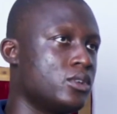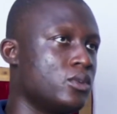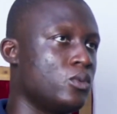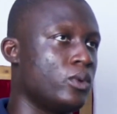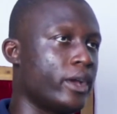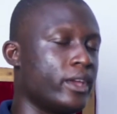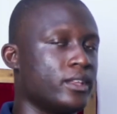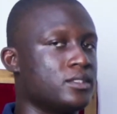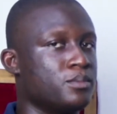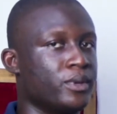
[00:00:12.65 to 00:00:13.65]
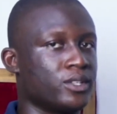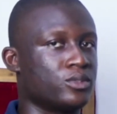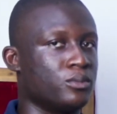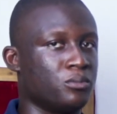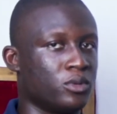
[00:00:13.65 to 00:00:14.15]
why it's
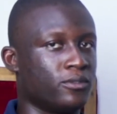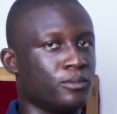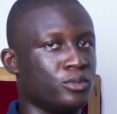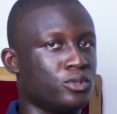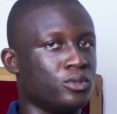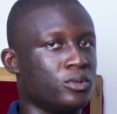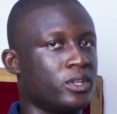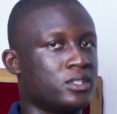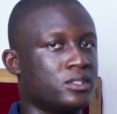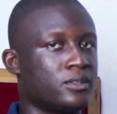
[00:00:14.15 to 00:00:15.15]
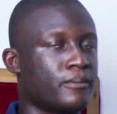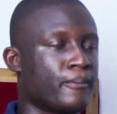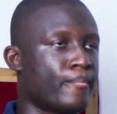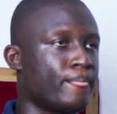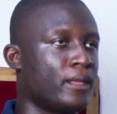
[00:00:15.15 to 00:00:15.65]
best to import from the US
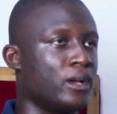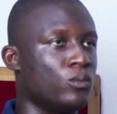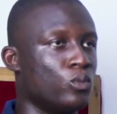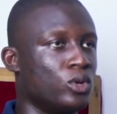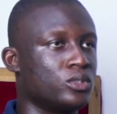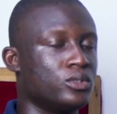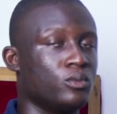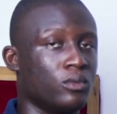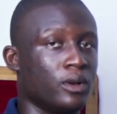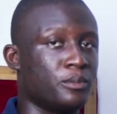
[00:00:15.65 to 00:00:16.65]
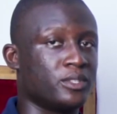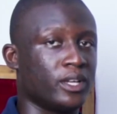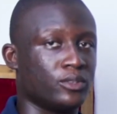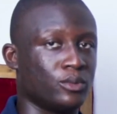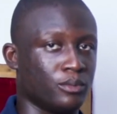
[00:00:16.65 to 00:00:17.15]
and what
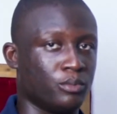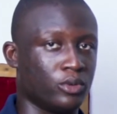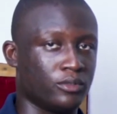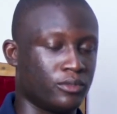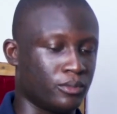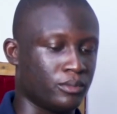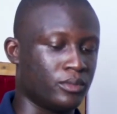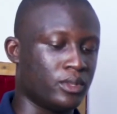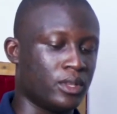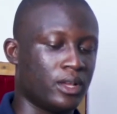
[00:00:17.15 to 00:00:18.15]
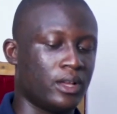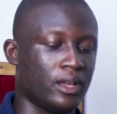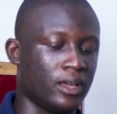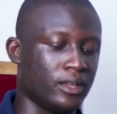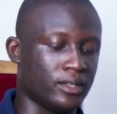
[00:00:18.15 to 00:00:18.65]
website to import from.
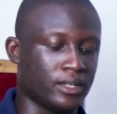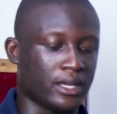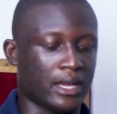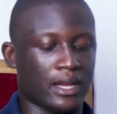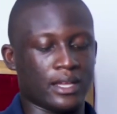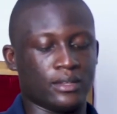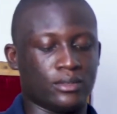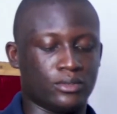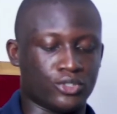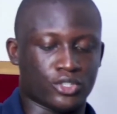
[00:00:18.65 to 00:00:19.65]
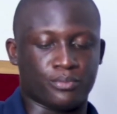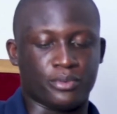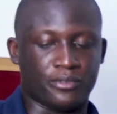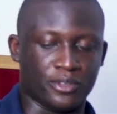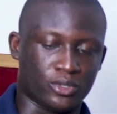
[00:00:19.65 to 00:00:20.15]
And I just
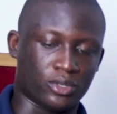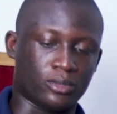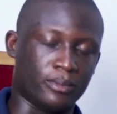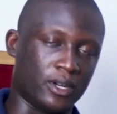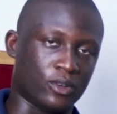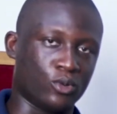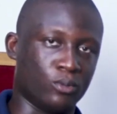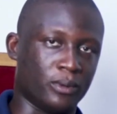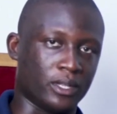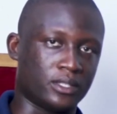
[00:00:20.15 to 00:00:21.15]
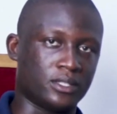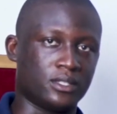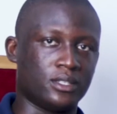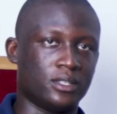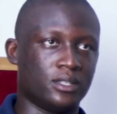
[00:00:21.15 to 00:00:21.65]
briefly talked about Copart
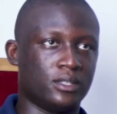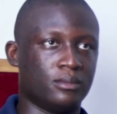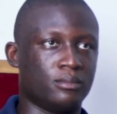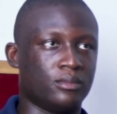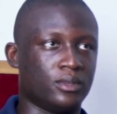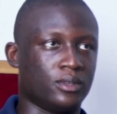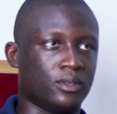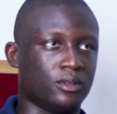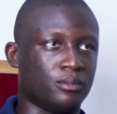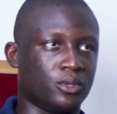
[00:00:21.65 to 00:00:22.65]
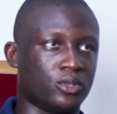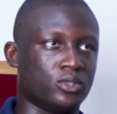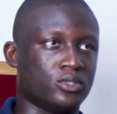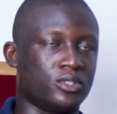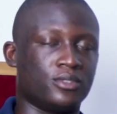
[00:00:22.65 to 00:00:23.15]

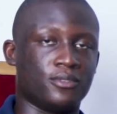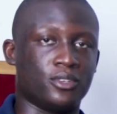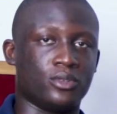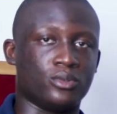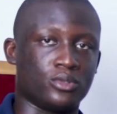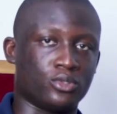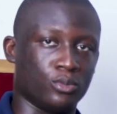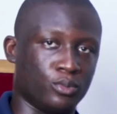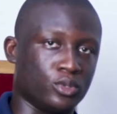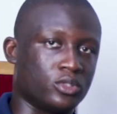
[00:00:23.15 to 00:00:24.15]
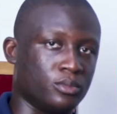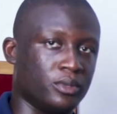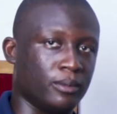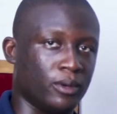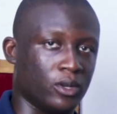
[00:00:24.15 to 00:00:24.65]
because this video is supposed to
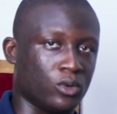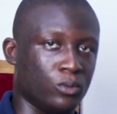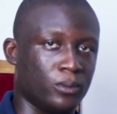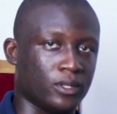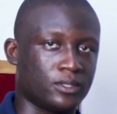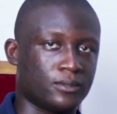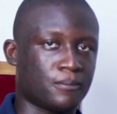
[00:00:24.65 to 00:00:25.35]
be about Copart.